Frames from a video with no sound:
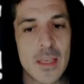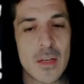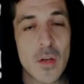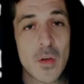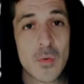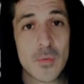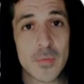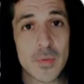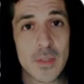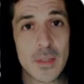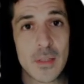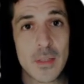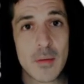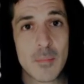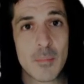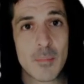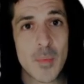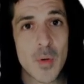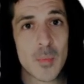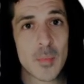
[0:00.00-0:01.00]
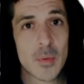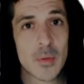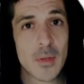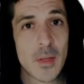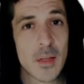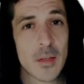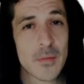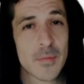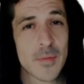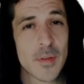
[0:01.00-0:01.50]
Hopefully mobile
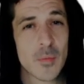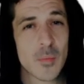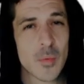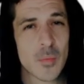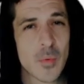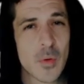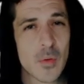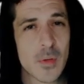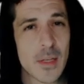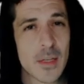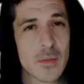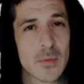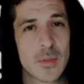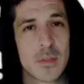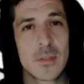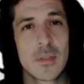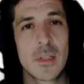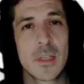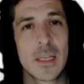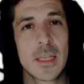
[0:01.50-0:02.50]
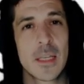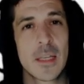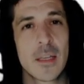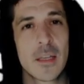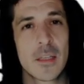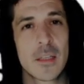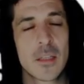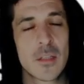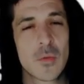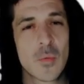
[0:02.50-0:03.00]
alpha will roll out
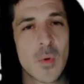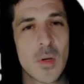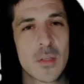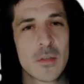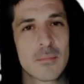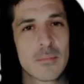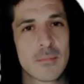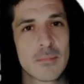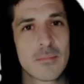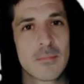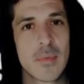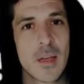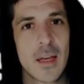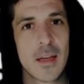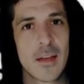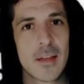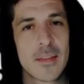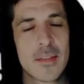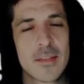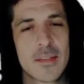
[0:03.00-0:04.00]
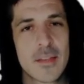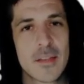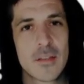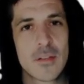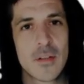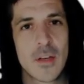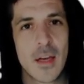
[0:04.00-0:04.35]
Q1 this year.